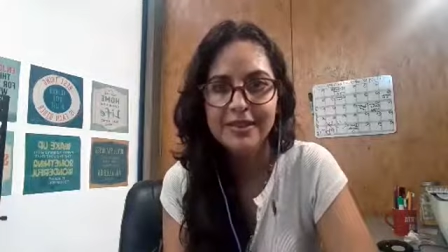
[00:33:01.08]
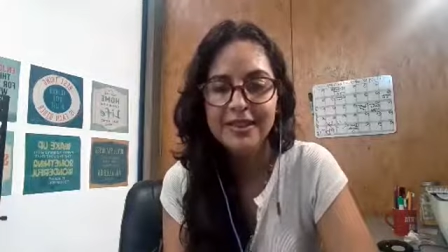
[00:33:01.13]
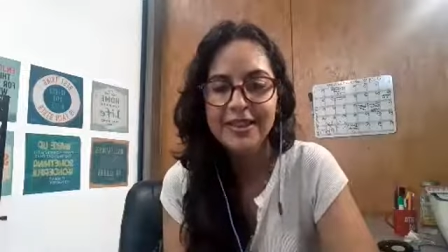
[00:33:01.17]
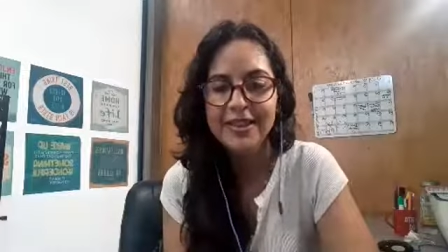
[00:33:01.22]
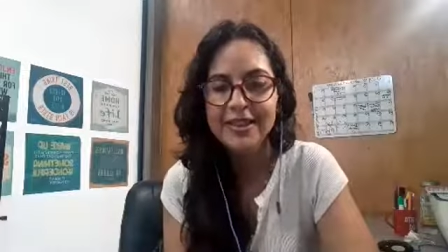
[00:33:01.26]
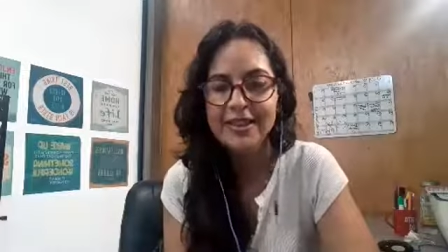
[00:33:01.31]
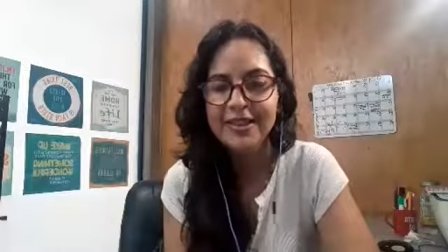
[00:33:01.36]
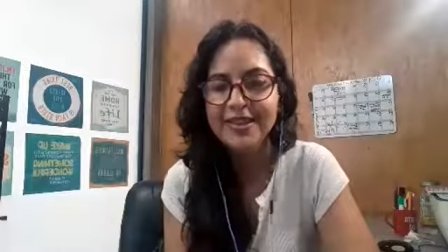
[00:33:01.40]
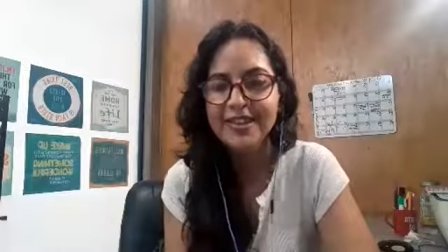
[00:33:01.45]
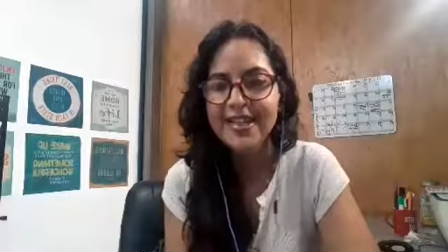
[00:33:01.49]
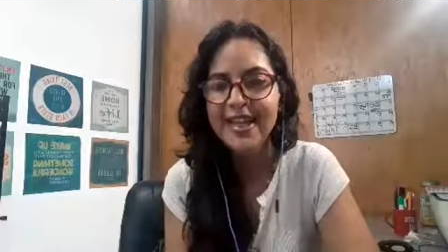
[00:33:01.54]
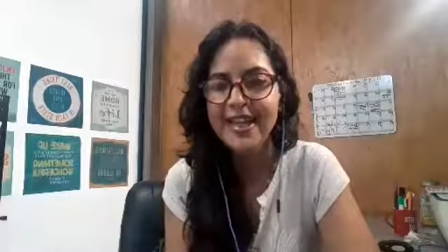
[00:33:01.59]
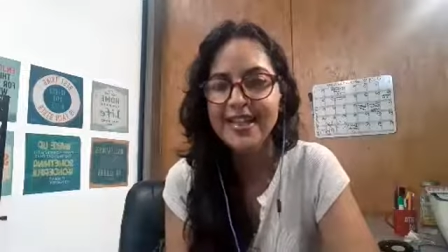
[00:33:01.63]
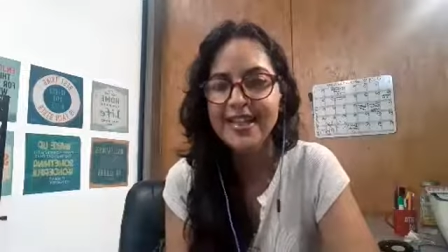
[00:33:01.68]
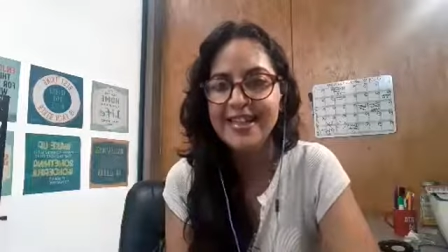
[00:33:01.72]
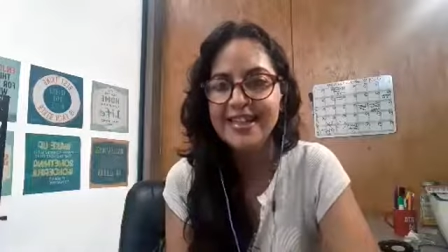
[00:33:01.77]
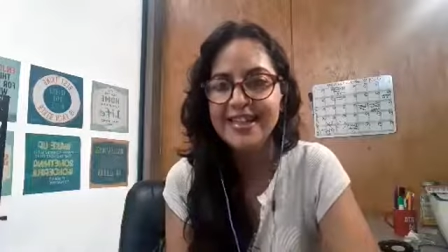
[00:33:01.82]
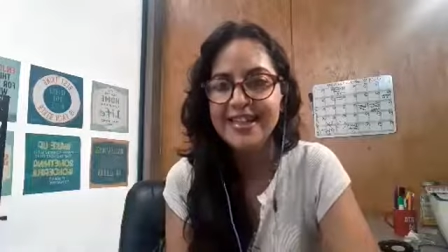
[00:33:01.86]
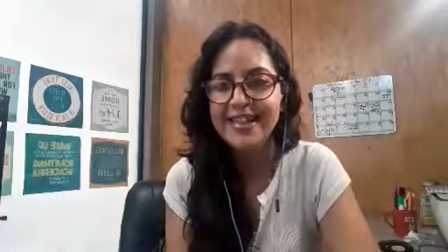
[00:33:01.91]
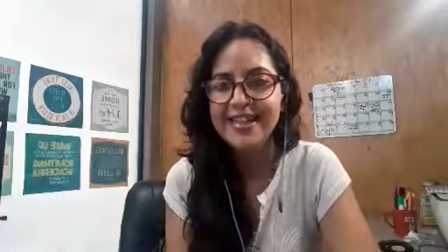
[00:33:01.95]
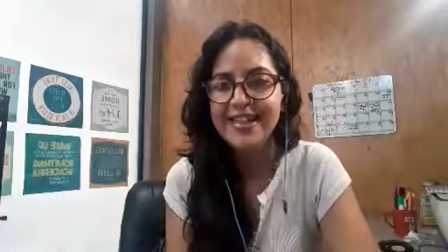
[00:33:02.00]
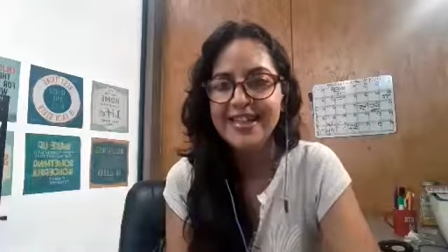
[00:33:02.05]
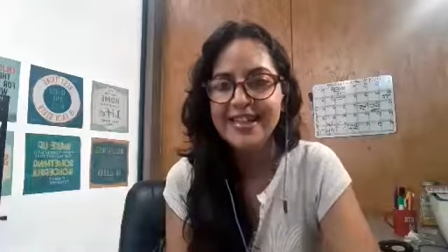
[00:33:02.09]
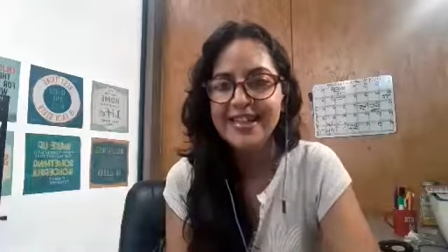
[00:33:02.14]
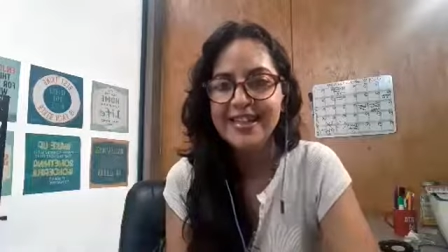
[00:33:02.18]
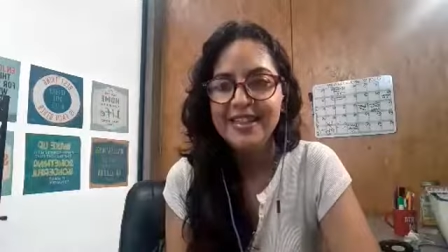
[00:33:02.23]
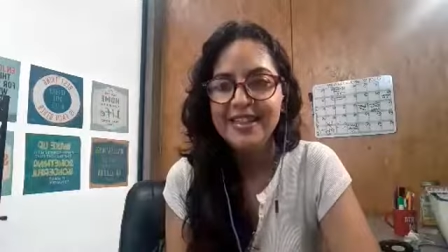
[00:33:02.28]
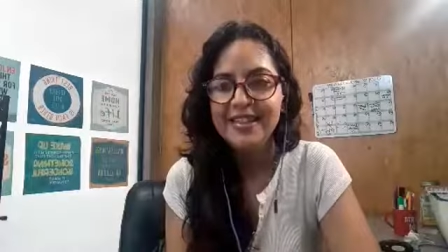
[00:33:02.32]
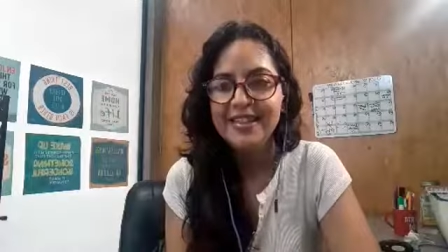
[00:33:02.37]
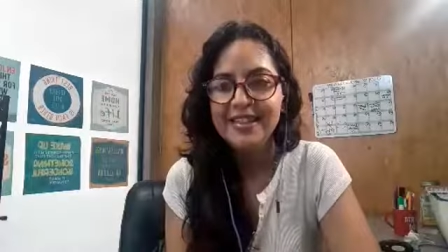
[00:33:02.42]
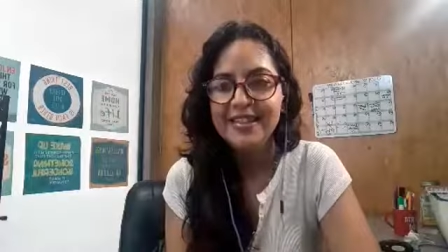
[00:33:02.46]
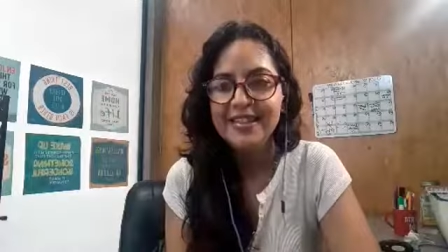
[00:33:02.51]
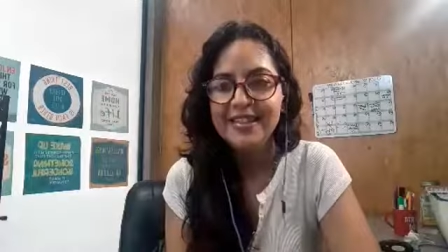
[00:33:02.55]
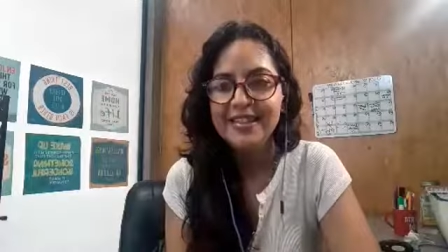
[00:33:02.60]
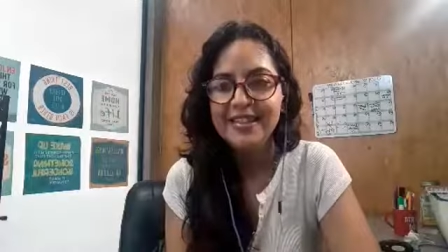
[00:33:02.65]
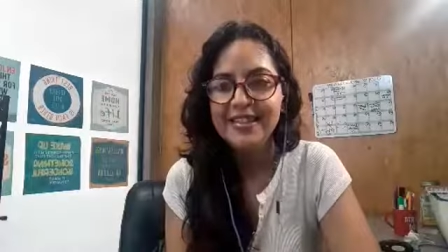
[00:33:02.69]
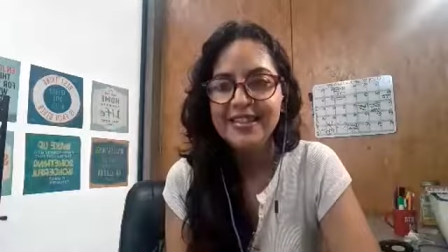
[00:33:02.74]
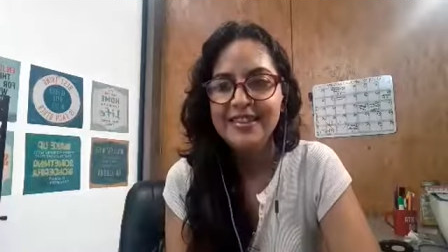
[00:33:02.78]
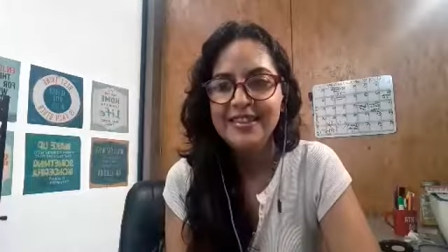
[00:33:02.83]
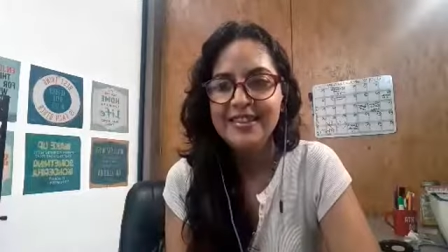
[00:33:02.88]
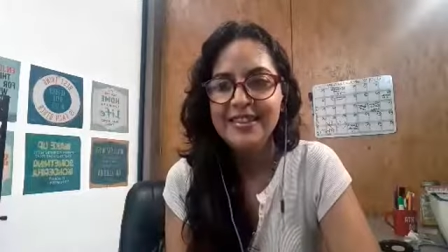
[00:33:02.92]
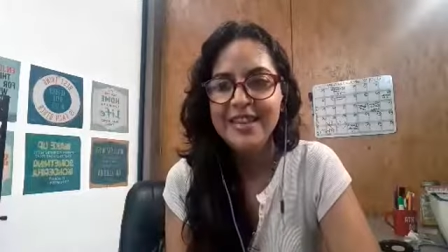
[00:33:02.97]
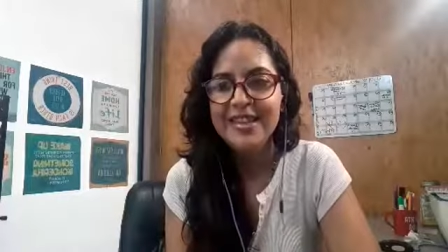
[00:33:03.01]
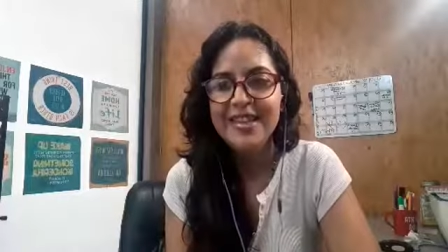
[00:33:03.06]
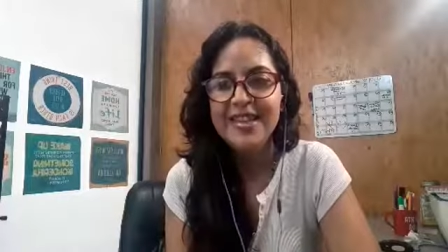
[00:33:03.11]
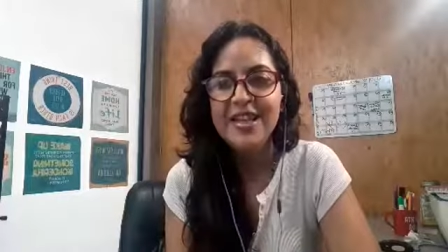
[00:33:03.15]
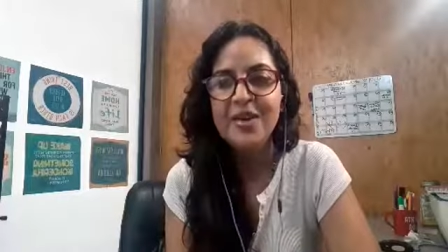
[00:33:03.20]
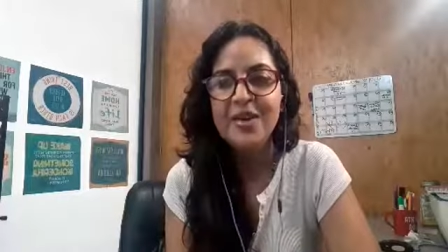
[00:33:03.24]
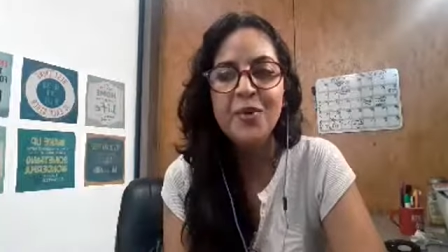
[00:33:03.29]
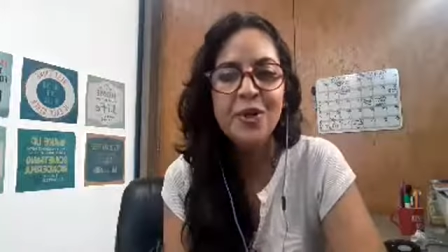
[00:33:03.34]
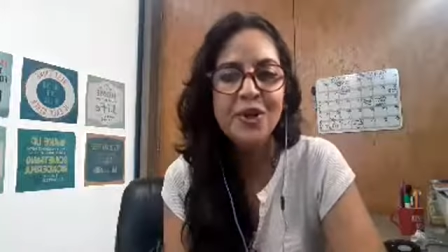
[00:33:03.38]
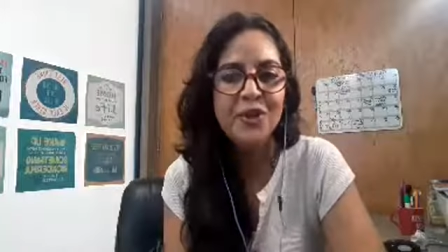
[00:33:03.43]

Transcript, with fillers: it's that the way